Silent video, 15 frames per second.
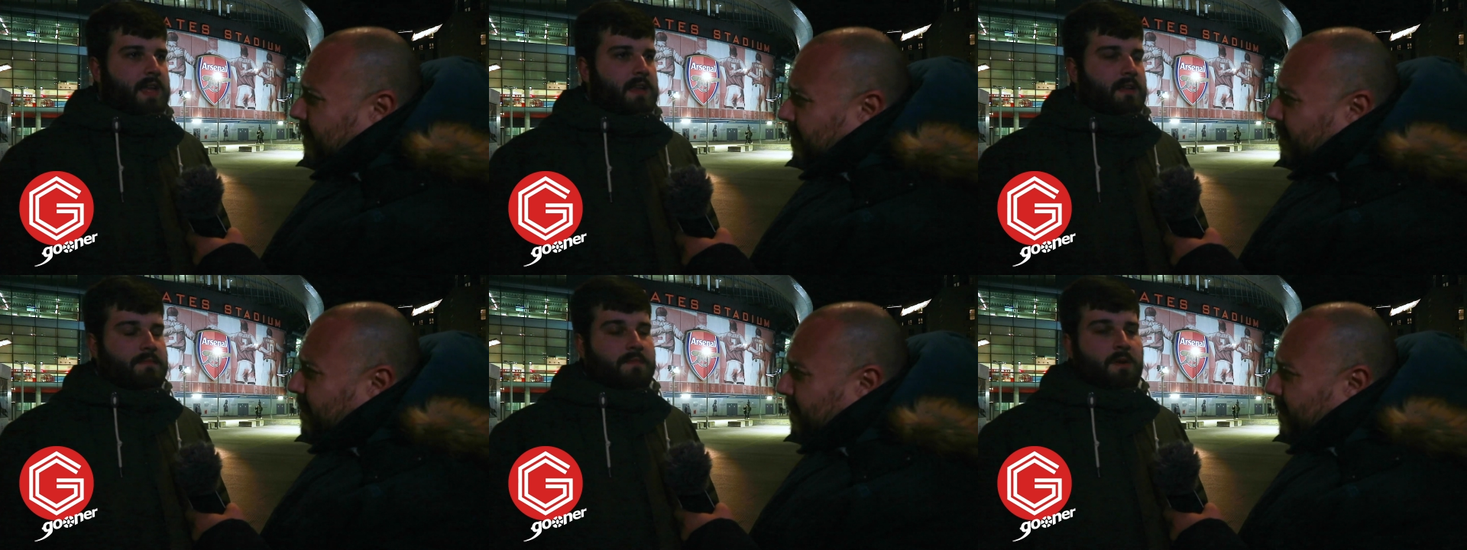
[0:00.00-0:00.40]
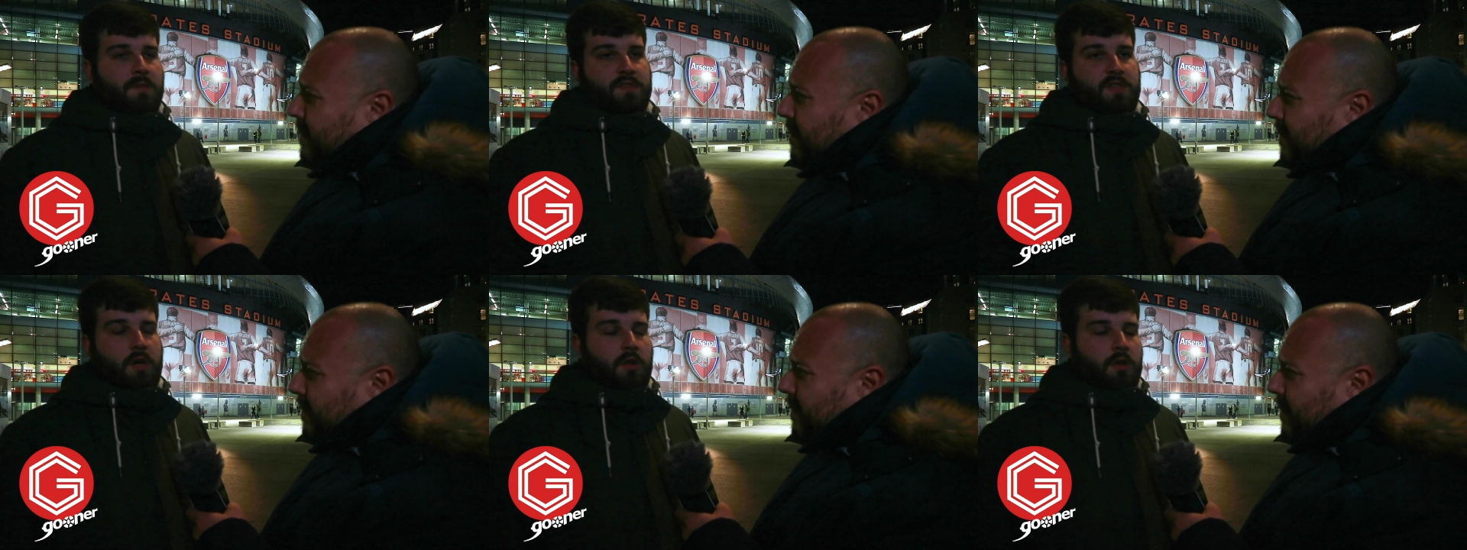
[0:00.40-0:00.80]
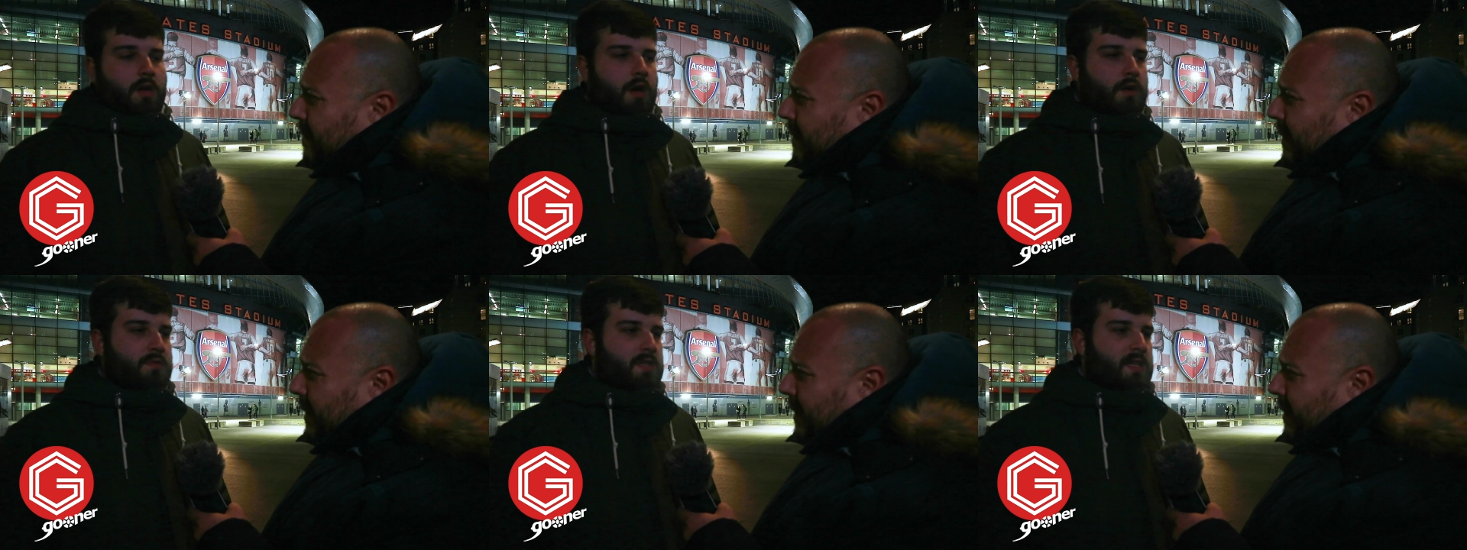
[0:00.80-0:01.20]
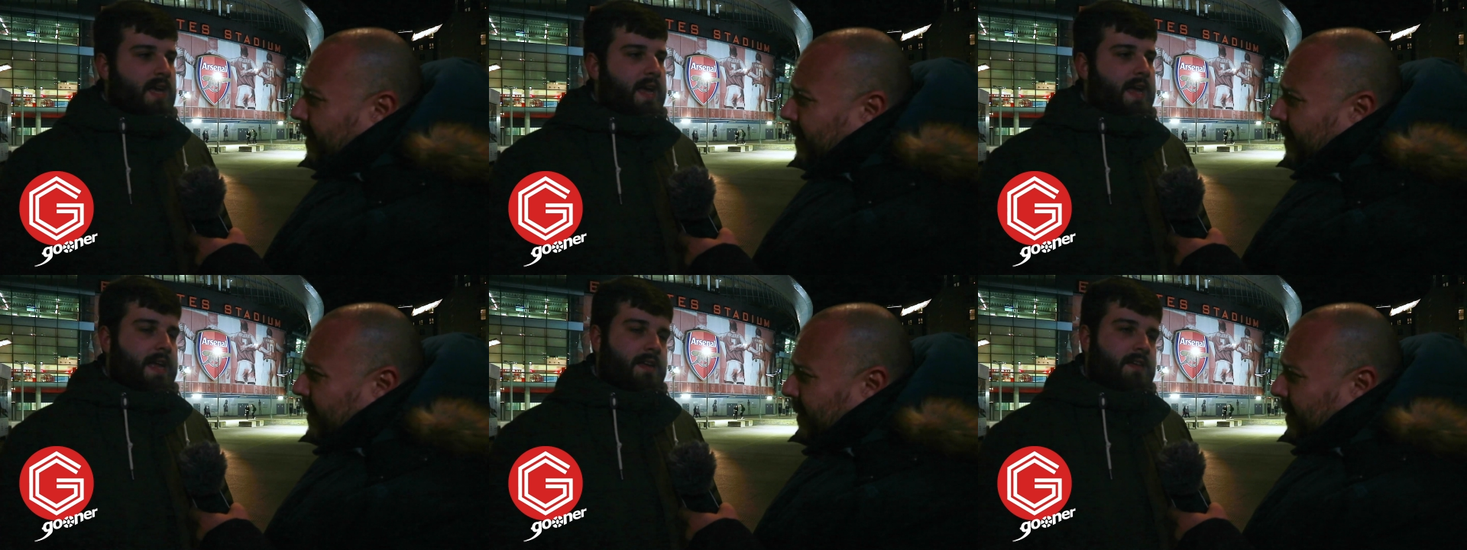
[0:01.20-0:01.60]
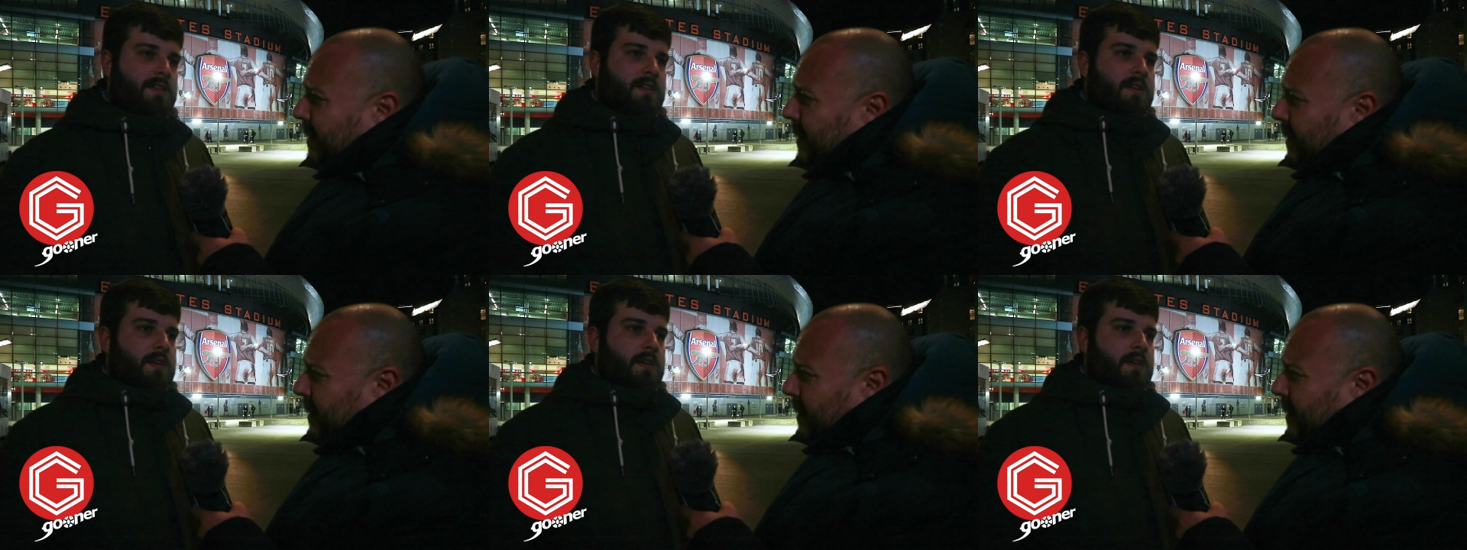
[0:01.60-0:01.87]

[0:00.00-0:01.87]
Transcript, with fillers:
Speaker 1: to be, and he obviously got the goal today.